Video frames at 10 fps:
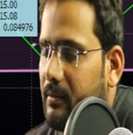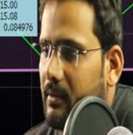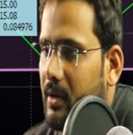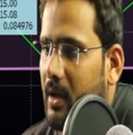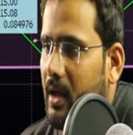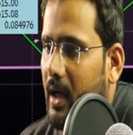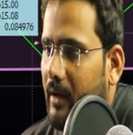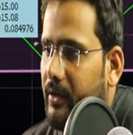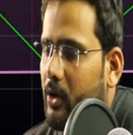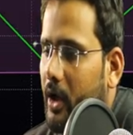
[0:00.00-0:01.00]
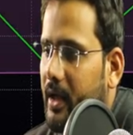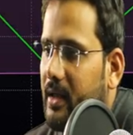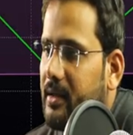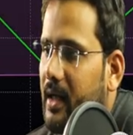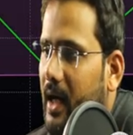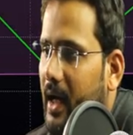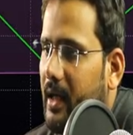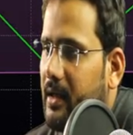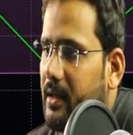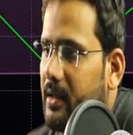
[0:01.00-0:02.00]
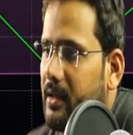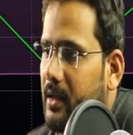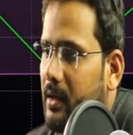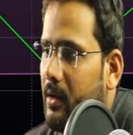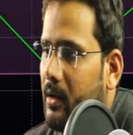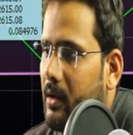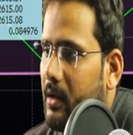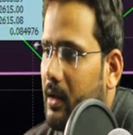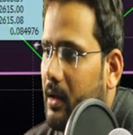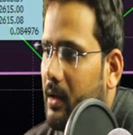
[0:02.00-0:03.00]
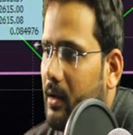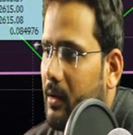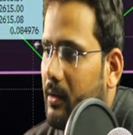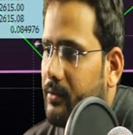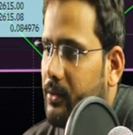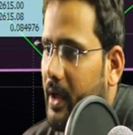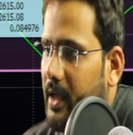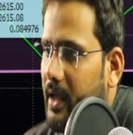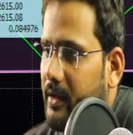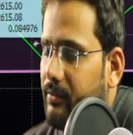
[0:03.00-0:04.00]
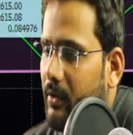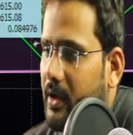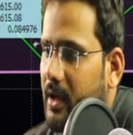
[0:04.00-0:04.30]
and we got another high here of 2814